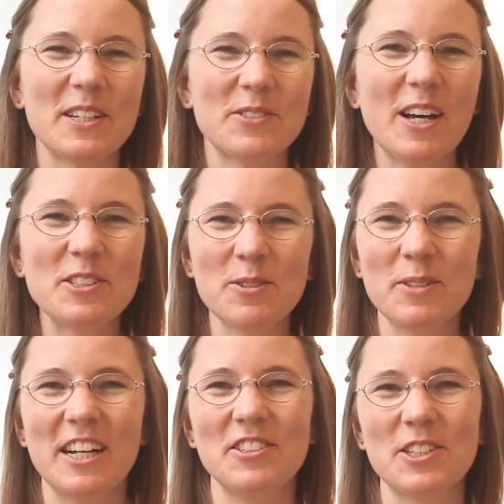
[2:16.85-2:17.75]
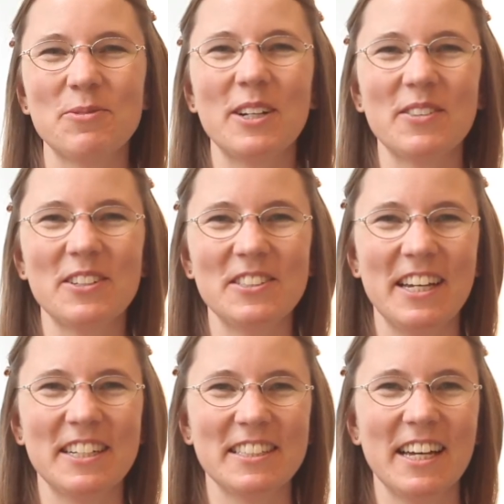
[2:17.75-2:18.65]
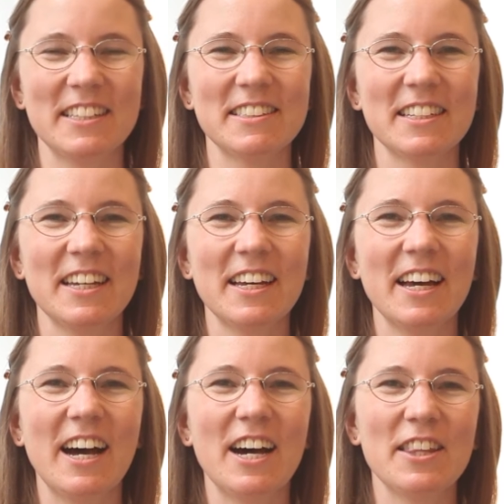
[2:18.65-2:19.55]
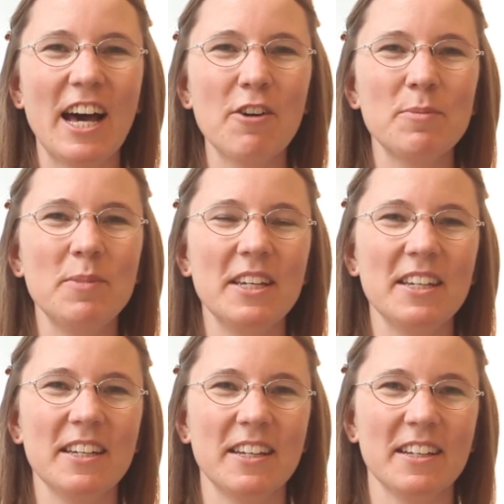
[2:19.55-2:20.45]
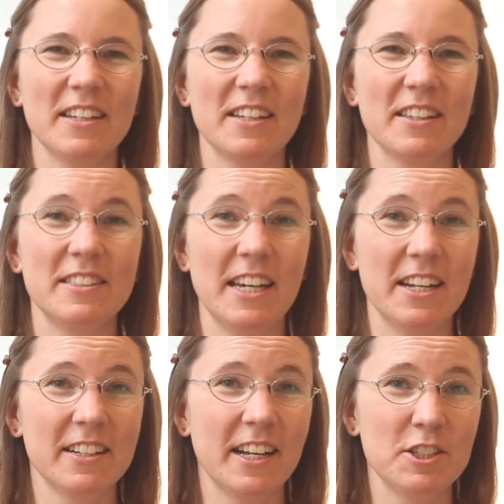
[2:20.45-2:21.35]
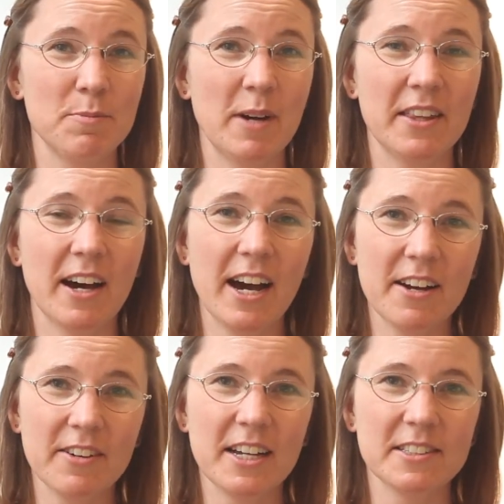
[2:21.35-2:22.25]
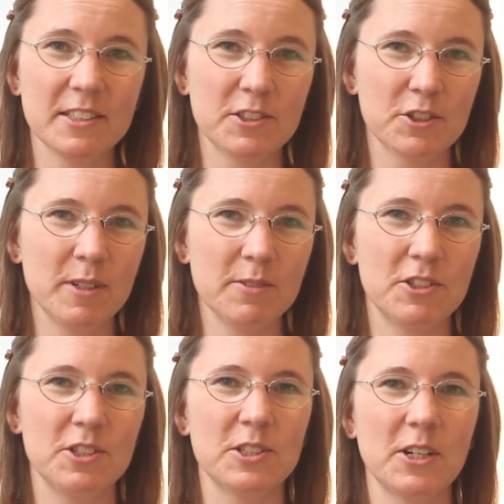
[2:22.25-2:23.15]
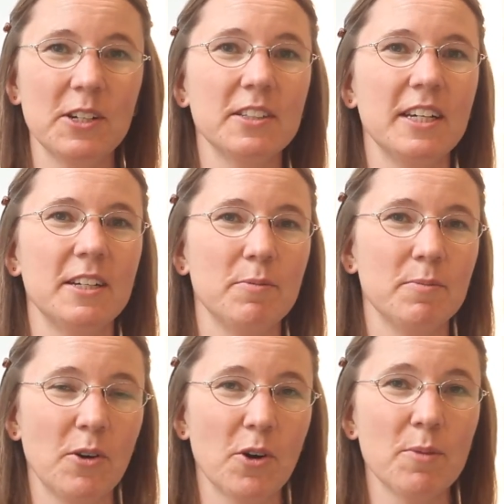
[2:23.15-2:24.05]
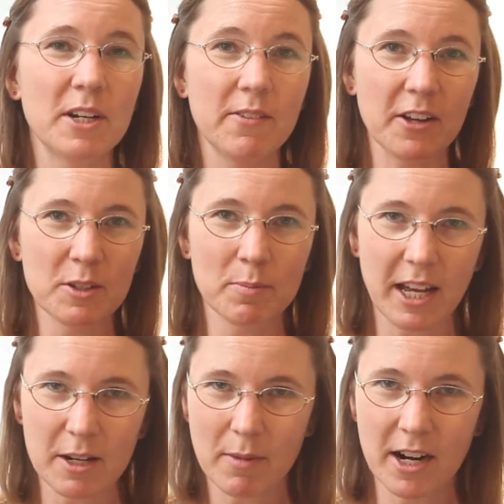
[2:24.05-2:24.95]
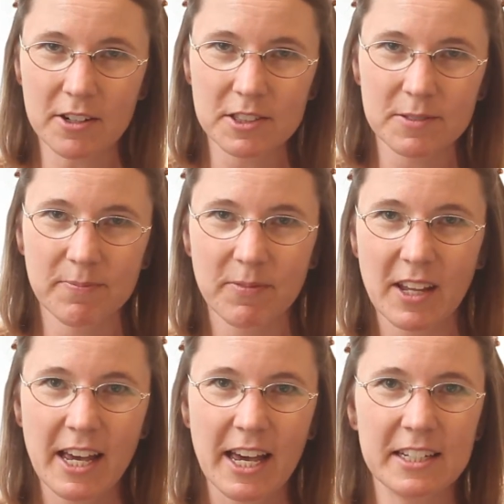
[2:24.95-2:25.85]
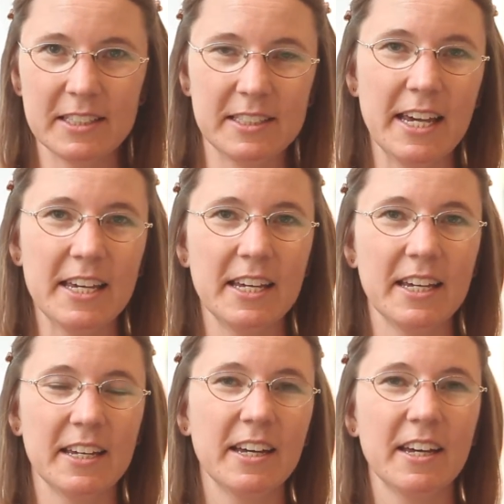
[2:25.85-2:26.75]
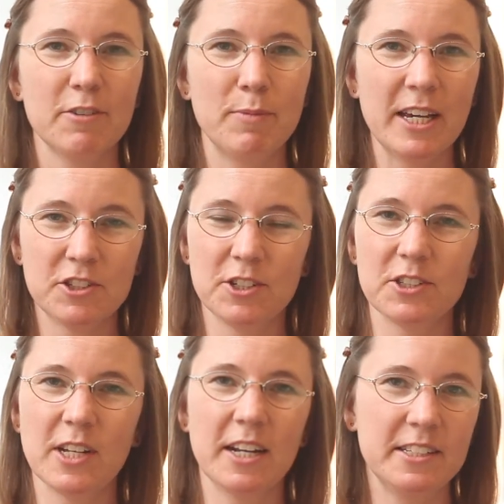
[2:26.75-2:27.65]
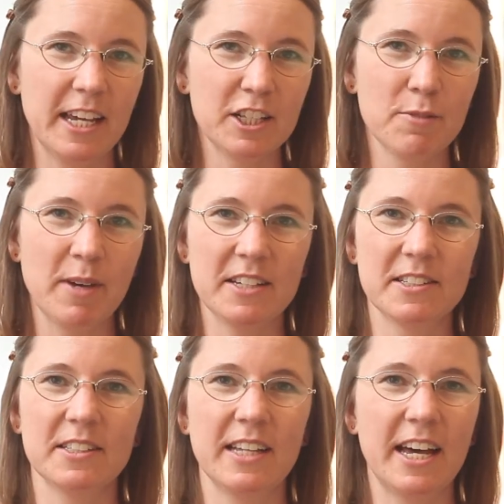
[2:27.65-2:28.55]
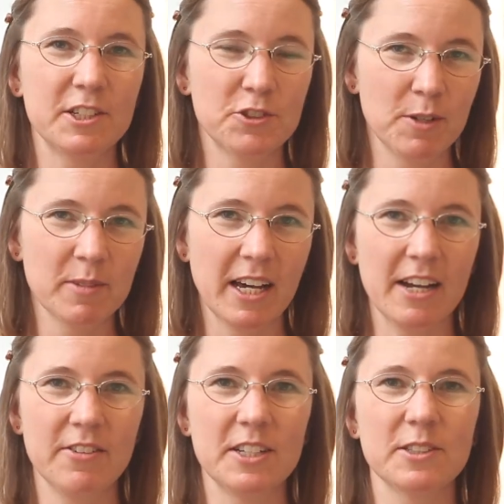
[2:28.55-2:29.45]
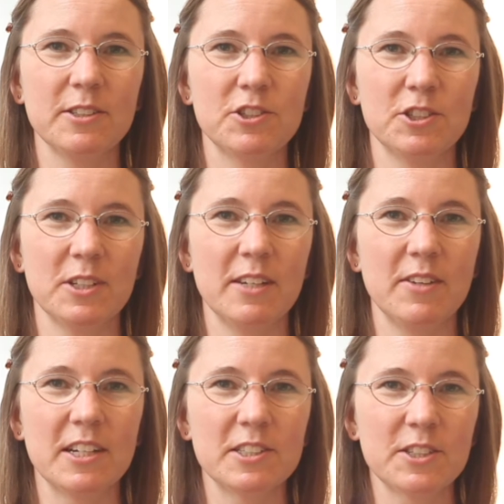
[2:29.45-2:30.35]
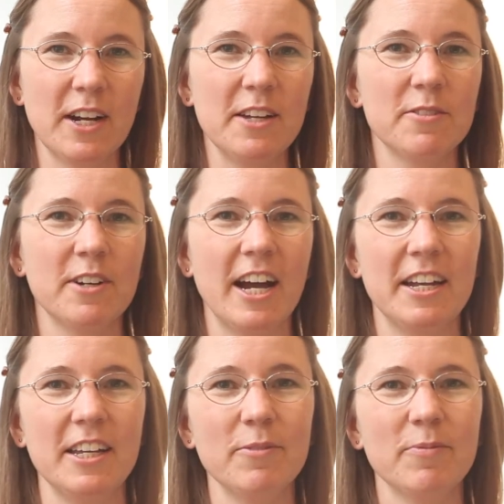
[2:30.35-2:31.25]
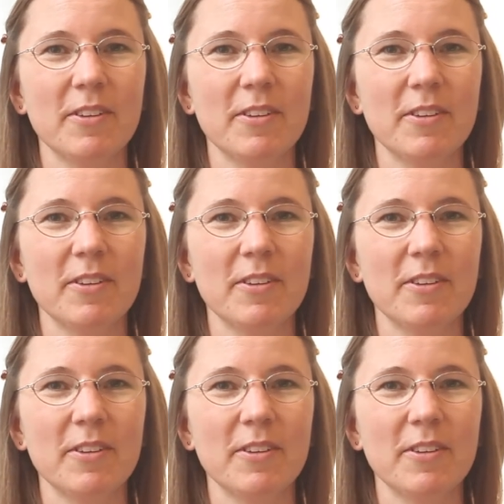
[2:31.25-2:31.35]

So I'll zoom in on just one of those data sets. That would be data collected by the HiRISE instrument, which is currently in orbit around the planet Mars, and it's taking pictures on a daily basis at extremely high resolution, giving us great variety